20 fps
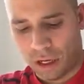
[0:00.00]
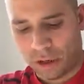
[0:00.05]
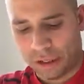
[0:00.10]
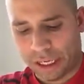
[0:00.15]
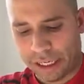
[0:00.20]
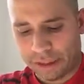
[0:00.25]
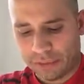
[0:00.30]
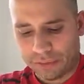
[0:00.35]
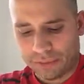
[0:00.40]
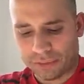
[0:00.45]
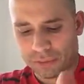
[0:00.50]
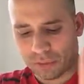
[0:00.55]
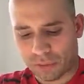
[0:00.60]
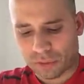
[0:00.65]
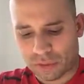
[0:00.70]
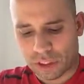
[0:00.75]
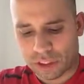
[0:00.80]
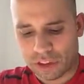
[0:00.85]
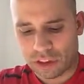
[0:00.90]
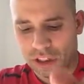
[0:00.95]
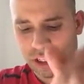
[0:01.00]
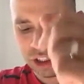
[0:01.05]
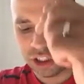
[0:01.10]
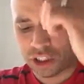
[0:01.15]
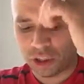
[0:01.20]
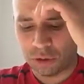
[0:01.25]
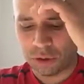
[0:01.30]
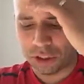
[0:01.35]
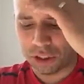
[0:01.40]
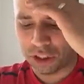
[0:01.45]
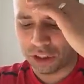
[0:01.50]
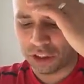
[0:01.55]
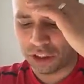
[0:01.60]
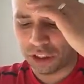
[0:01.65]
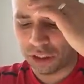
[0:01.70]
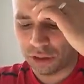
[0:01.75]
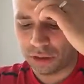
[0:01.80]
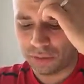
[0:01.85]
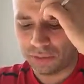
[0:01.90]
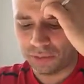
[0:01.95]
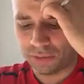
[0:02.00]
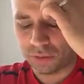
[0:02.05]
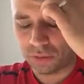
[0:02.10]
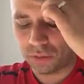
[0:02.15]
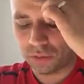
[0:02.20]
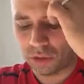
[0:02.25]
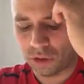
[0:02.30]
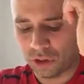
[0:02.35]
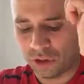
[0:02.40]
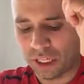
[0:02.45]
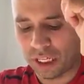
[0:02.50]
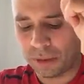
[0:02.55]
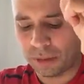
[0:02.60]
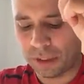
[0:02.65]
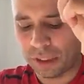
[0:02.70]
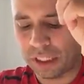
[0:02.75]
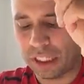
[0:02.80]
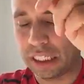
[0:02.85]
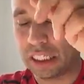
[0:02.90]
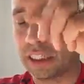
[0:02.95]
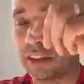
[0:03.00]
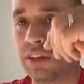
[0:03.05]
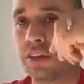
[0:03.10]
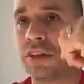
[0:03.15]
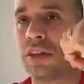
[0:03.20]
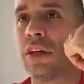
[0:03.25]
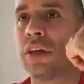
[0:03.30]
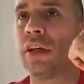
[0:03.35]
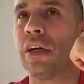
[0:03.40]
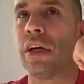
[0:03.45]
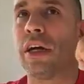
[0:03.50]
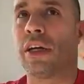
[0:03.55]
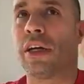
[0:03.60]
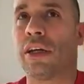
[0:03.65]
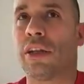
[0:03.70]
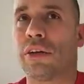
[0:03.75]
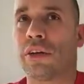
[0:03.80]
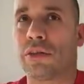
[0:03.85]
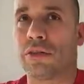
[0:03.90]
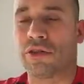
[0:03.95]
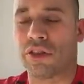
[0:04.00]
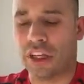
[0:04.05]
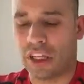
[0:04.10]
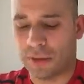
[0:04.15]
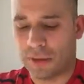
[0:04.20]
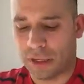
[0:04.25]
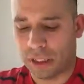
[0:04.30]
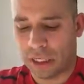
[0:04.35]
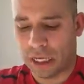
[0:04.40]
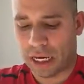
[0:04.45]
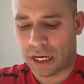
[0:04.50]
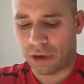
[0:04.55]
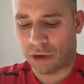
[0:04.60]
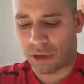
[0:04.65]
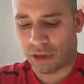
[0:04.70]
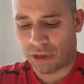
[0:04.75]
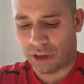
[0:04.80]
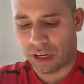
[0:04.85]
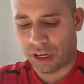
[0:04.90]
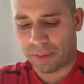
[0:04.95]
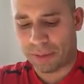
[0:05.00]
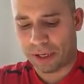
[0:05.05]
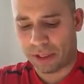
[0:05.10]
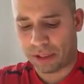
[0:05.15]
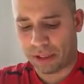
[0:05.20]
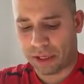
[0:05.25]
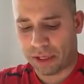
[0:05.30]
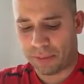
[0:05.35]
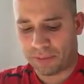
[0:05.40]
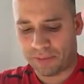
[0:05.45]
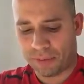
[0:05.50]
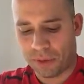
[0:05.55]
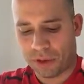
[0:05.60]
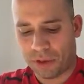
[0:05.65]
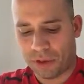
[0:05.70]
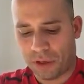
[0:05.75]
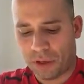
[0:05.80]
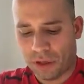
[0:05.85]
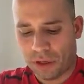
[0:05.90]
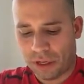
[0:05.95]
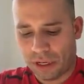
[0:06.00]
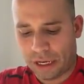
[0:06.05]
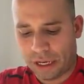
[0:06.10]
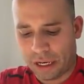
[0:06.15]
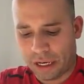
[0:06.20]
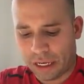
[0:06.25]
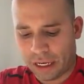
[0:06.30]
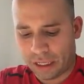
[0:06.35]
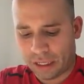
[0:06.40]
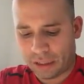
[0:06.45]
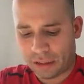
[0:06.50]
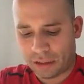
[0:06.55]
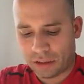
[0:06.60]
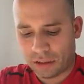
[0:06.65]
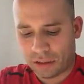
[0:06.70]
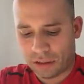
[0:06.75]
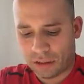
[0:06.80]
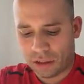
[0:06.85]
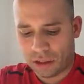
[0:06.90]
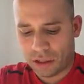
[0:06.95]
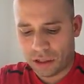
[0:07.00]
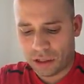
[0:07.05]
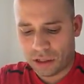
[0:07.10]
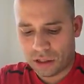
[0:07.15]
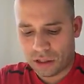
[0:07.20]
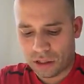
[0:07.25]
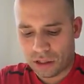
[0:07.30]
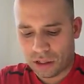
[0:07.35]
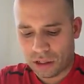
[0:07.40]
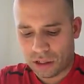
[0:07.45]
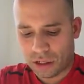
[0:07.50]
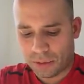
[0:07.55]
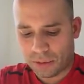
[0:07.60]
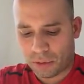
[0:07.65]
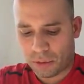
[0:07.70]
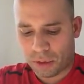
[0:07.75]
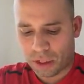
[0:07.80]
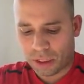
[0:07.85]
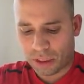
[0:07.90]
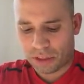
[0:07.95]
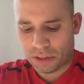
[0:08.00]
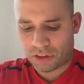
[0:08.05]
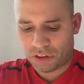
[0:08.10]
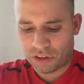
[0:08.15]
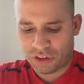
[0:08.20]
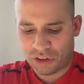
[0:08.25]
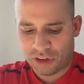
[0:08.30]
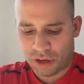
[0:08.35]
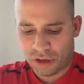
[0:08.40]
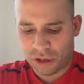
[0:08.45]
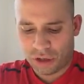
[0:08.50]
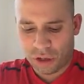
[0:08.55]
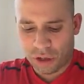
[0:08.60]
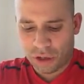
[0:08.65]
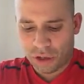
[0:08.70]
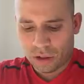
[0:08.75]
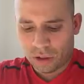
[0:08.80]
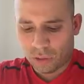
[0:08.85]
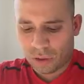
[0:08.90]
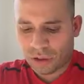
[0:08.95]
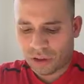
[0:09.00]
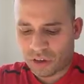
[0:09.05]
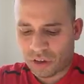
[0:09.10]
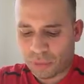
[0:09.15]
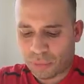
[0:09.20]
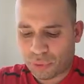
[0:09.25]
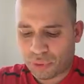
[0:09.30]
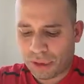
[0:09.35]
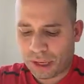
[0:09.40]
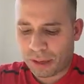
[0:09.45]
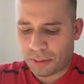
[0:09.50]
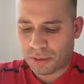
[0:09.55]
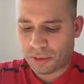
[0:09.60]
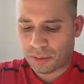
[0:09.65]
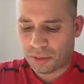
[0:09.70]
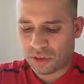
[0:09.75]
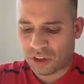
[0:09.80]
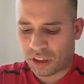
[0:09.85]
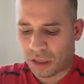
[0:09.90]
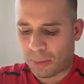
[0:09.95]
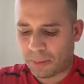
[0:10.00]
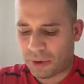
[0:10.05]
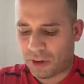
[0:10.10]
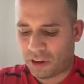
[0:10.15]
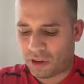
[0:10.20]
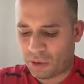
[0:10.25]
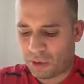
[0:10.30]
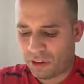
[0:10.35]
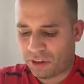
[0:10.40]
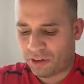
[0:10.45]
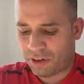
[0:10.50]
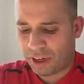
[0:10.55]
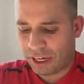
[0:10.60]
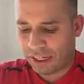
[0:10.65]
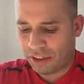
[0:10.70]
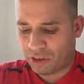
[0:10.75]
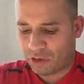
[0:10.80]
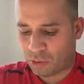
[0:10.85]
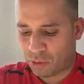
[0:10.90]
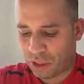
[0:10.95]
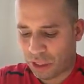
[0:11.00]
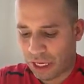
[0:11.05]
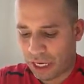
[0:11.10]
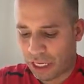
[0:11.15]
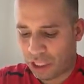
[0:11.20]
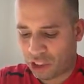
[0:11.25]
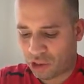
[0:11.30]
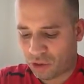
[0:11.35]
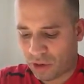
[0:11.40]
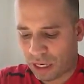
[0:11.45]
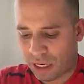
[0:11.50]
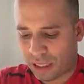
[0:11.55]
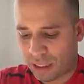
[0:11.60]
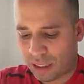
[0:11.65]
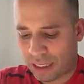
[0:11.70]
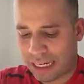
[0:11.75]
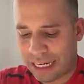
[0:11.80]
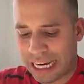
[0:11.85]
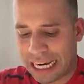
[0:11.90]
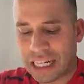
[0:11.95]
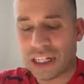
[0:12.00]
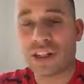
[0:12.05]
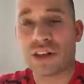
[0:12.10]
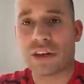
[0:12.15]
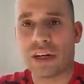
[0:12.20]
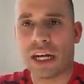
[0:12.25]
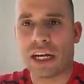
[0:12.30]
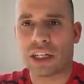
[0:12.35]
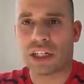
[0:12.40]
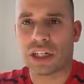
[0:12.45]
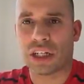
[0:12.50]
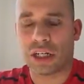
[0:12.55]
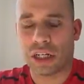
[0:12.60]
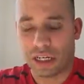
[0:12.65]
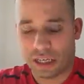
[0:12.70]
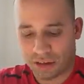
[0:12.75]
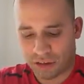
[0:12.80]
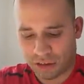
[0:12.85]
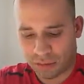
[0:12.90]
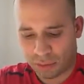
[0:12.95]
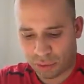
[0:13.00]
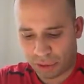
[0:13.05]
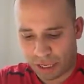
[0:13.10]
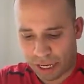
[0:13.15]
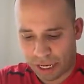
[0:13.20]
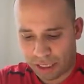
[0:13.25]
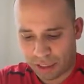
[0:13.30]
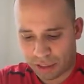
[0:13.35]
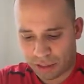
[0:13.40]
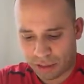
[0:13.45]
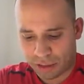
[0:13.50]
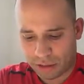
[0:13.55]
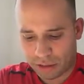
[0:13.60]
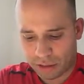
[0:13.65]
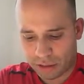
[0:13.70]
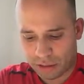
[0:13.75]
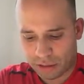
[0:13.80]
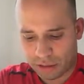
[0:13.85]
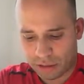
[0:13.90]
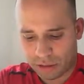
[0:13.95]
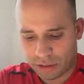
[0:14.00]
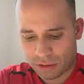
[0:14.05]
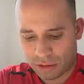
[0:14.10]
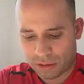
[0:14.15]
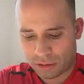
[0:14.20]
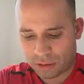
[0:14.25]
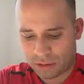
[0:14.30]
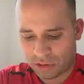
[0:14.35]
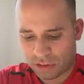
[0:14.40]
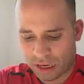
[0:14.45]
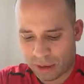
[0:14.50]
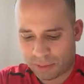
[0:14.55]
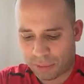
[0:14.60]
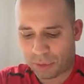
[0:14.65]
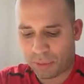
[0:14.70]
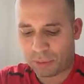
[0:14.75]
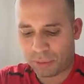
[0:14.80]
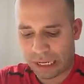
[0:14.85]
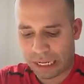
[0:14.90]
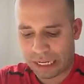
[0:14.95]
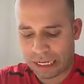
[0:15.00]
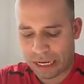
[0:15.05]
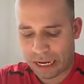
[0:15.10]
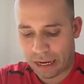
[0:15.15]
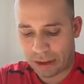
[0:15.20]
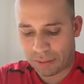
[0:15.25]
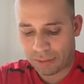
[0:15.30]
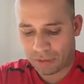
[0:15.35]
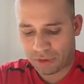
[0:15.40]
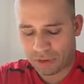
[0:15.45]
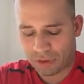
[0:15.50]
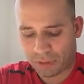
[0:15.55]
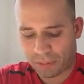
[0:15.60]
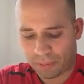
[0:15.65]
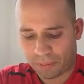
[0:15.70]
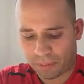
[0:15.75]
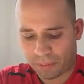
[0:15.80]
Okay, discussion questions here. So think about these and either say them out loud or think about them. And number one, let's just start. What are some problems companies may face when they try to internationalize a brand? For example, brand names.